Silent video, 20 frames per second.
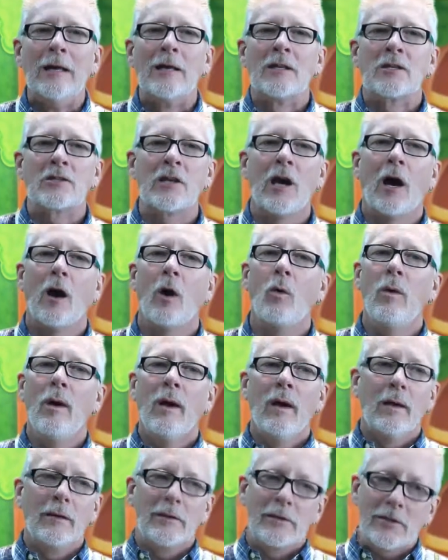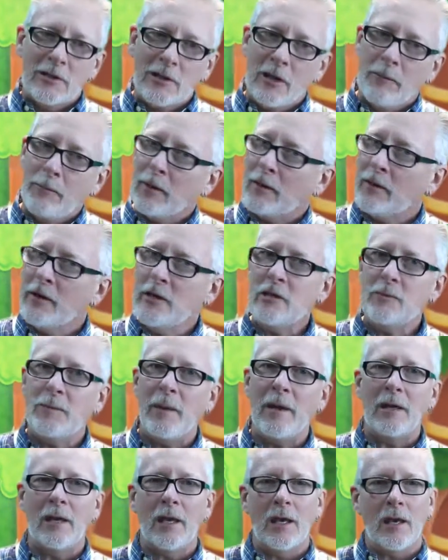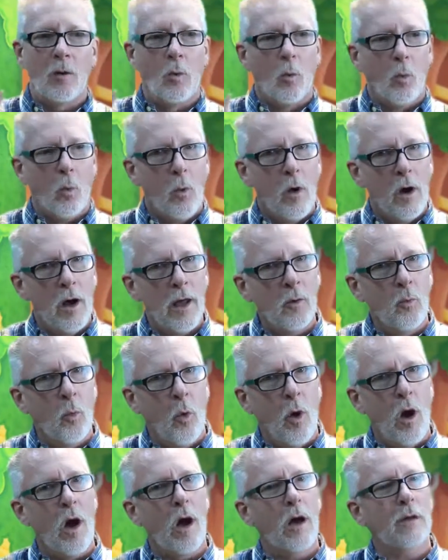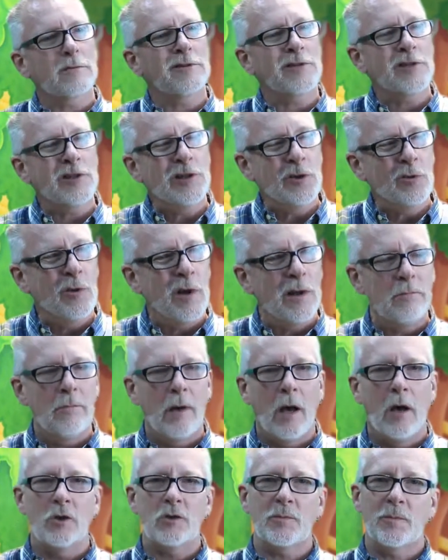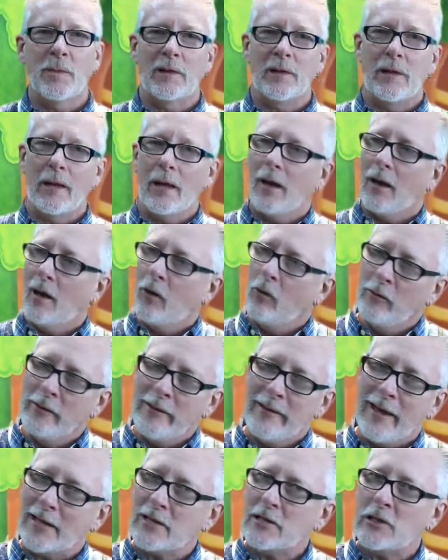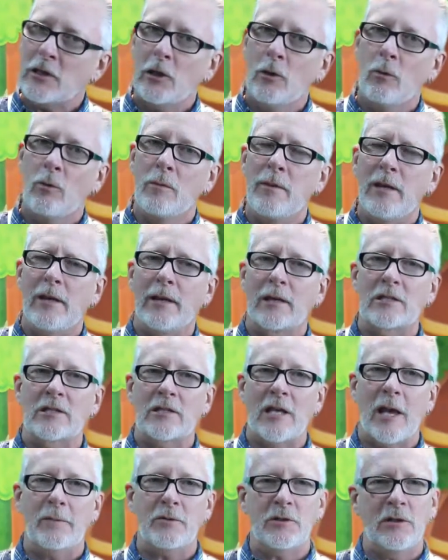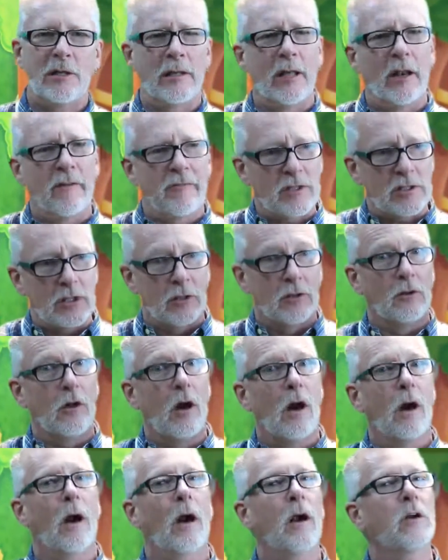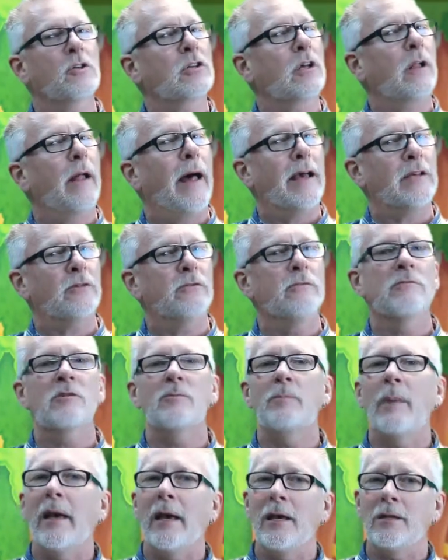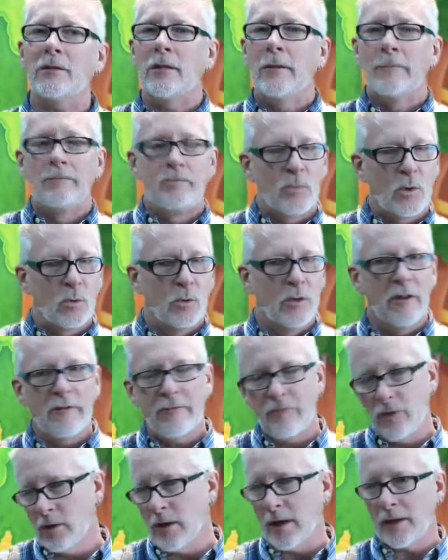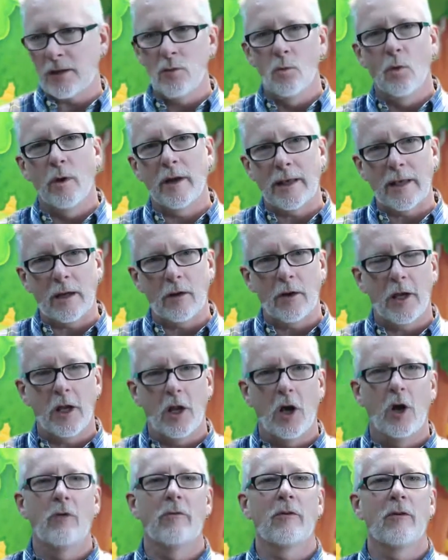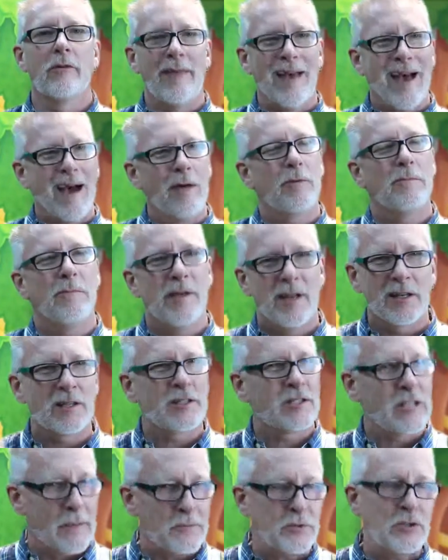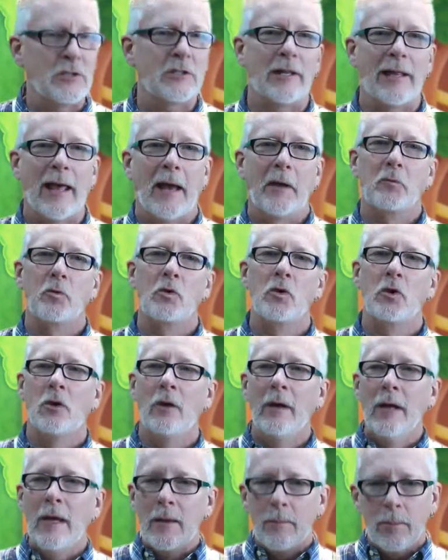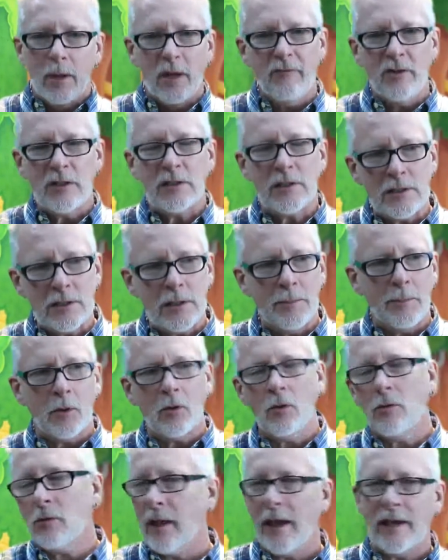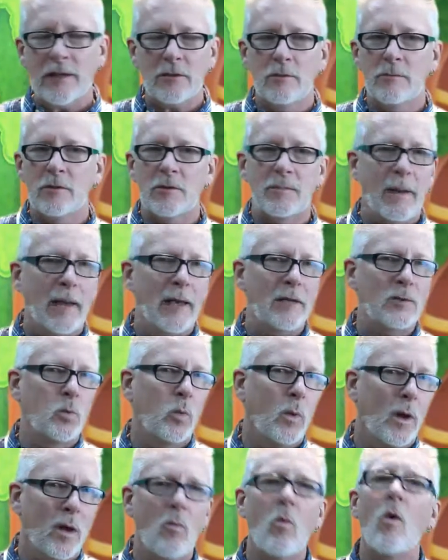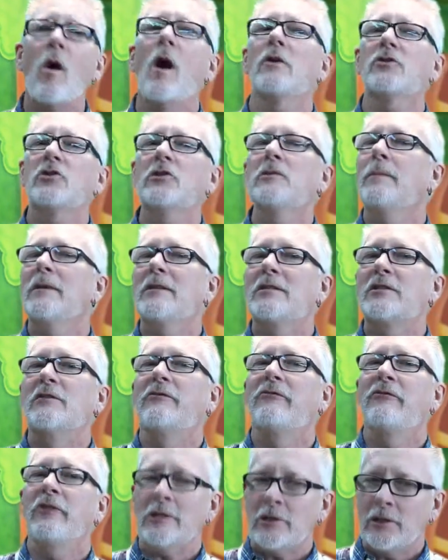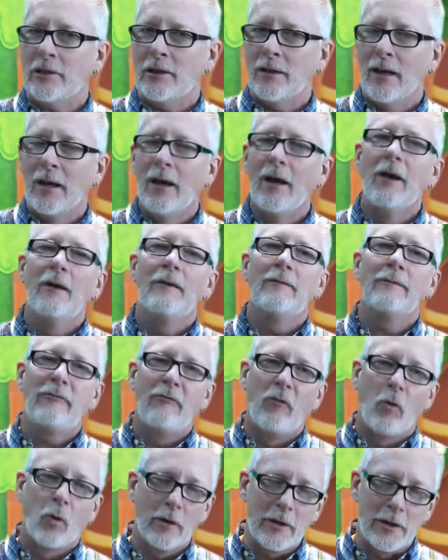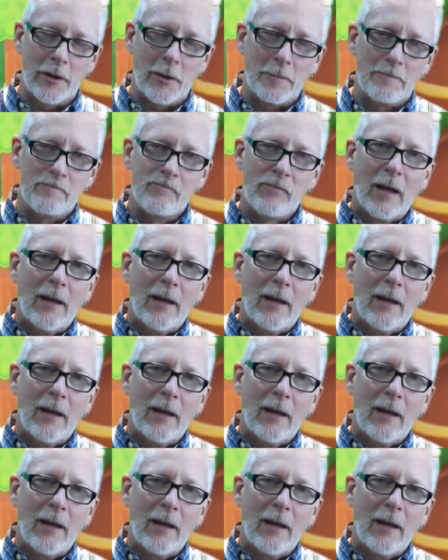So typically speaking, one wall, two at most, but only that two would be an exception. Again, if it's a large classroom space, you really feel like you want to carry it over, that would be an exception to that rule. But if it's a typical classroom space, one wall should be sufficient for you.